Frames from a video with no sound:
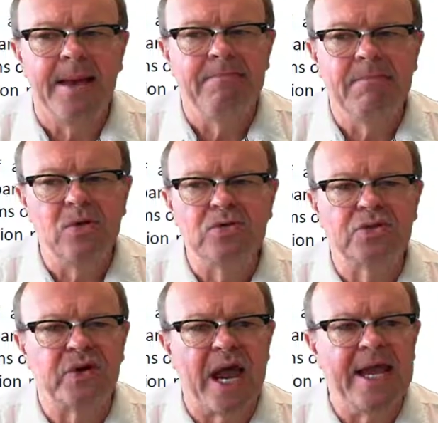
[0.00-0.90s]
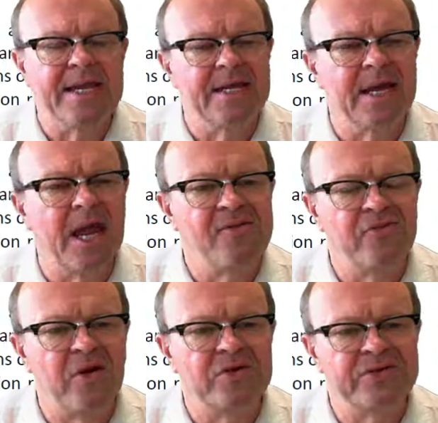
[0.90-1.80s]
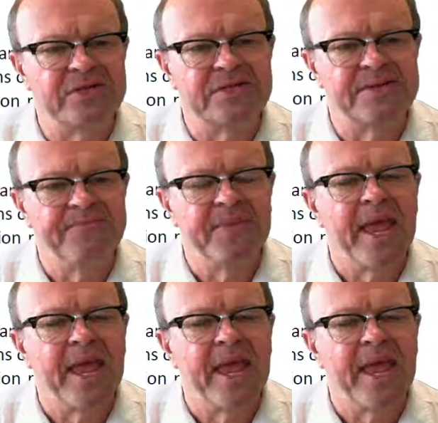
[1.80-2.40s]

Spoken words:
Milk Tray, and Roses.